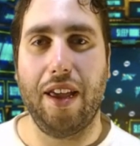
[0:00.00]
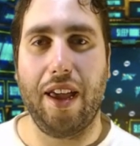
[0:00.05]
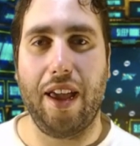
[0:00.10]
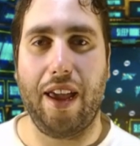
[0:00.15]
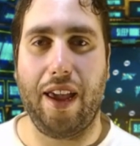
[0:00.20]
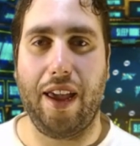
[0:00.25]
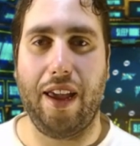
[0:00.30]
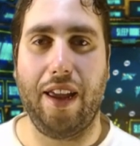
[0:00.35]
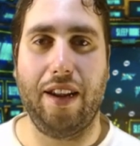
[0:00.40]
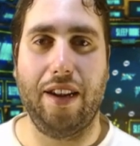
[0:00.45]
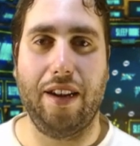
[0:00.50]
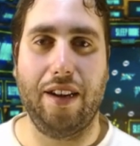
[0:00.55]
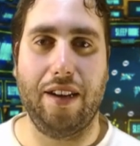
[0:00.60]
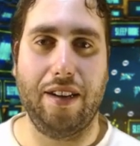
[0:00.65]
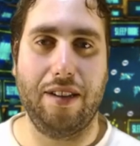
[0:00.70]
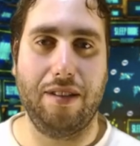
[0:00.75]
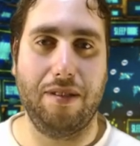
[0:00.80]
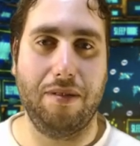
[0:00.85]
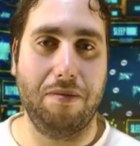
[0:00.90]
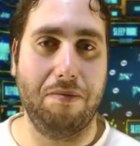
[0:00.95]

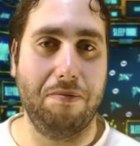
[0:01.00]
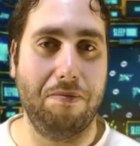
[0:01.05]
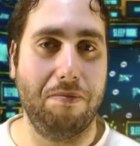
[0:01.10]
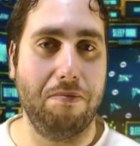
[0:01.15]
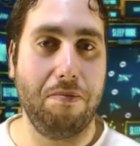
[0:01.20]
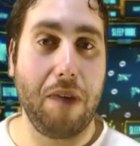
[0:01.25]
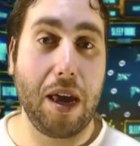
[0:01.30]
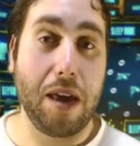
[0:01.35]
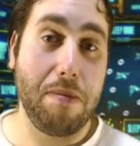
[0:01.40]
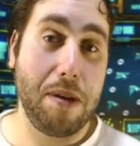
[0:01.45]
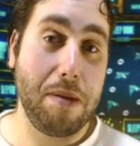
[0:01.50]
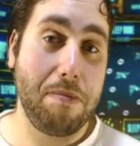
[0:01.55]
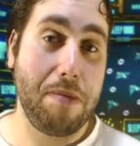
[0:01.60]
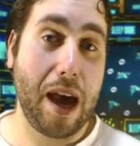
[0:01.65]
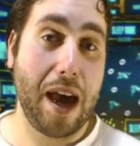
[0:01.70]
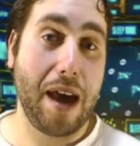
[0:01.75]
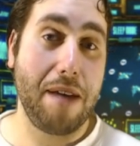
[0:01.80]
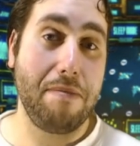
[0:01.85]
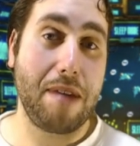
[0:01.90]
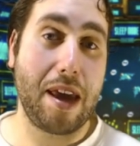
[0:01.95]
And maybe
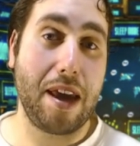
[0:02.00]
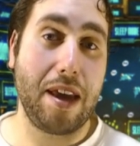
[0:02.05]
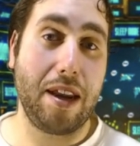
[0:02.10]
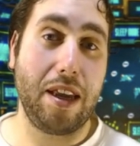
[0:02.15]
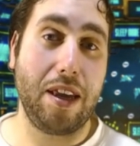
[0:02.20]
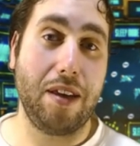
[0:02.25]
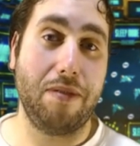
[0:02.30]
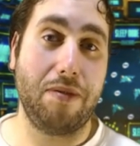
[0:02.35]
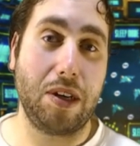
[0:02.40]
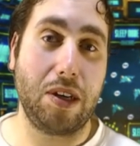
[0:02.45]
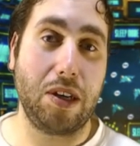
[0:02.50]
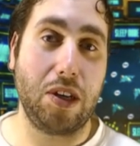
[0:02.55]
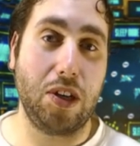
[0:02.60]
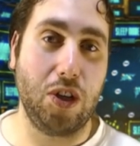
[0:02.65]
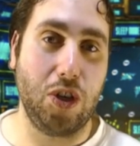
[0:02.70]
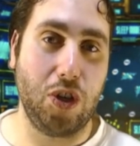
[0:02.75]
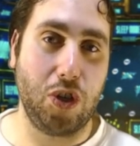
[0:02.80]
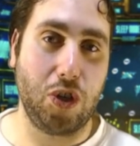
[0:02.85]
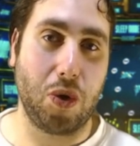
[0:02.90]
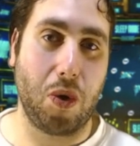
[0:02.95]
Batman even
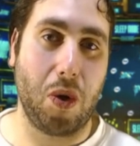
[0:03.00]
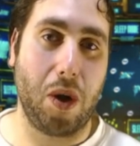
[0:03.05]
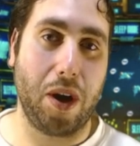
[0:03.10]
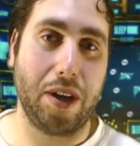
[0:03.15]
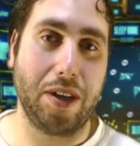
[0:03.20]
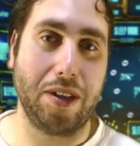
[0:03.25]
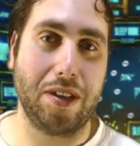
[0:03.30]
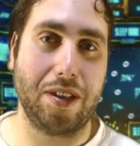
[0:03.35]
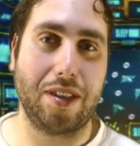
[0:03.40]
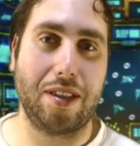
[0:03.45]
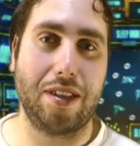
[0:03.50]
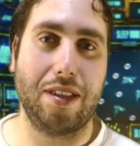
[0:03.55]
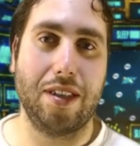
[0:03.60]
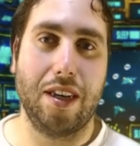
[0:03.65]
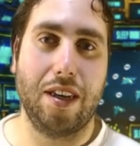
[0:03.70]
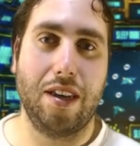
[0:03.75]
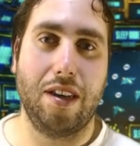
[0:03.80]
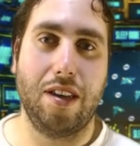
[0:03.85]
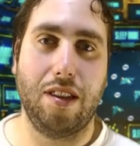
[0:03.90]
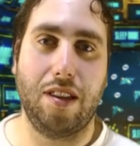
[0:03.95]
enjoys
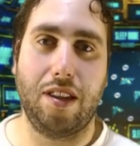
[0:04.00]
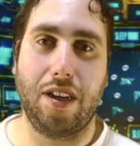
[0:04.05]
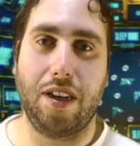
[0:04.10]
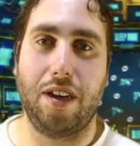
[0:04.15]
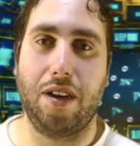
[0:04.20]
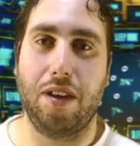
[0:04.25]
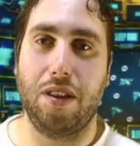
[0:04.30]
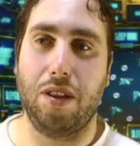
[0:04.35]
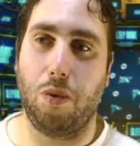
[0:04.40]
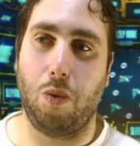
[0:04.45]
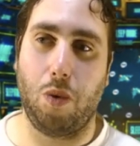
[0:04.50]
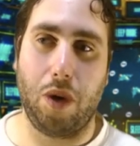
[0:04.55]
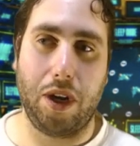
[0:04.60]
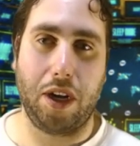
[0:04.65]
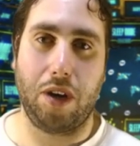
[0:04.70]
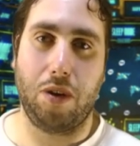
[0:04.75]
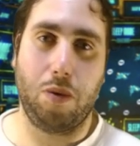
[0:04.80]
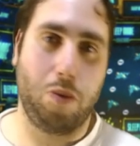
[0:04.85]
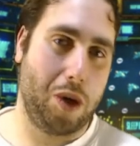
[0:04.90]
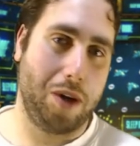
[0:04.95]
the the one
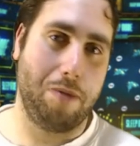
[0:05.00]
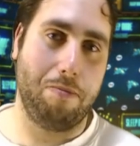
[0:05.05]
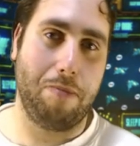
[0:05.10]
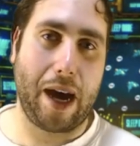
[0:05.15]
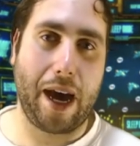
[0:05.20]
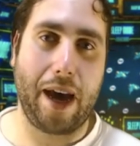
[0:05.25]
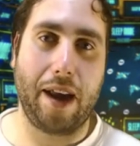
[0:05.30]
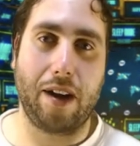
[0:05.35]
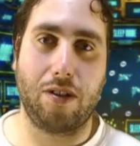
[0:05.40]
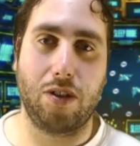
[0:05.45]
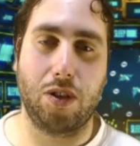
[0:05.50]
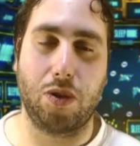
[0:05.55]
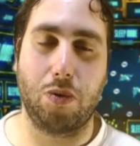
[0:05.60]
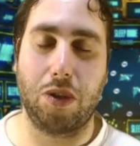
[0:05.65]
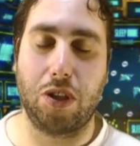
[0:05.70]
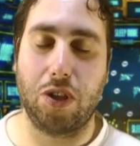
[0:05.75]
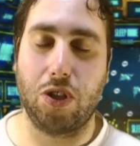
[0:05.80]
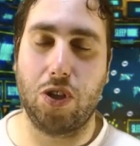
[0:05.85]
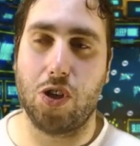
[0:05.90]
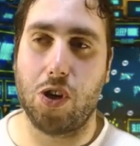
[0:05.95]
on one battles
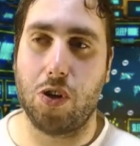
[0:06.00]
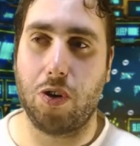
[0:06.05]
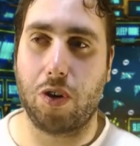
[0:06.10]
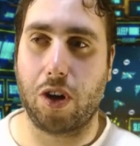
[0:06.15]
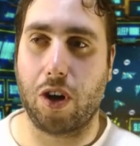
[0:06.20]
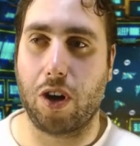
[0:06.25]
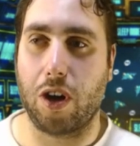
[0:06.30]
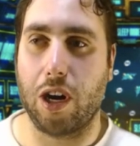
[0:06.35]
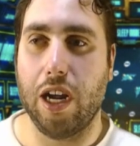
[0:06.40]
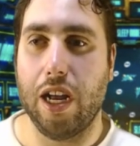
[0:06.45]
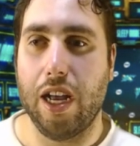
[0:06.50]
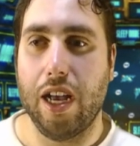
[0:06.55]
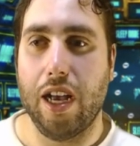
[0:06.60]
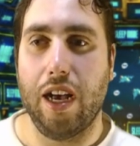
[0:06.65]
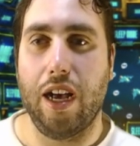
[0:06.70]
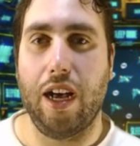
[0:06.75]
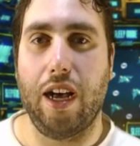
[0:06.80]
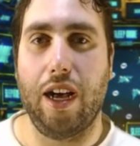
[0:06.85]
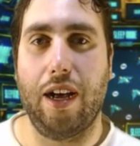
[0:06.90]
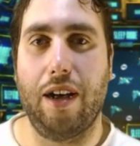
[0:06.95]
with the Joker.
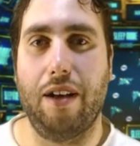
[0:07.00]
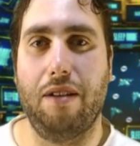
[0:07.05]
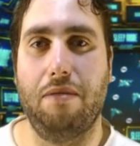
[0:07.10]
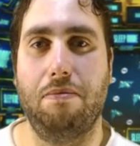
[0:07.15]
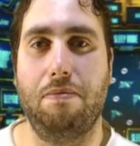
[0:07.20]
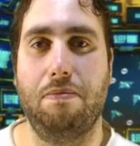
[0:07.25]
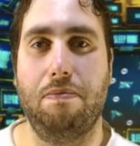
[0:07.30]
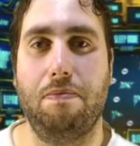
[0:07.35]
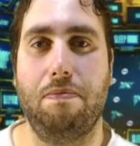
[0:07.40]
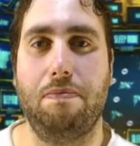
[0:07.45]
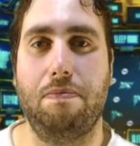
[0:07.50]
Um,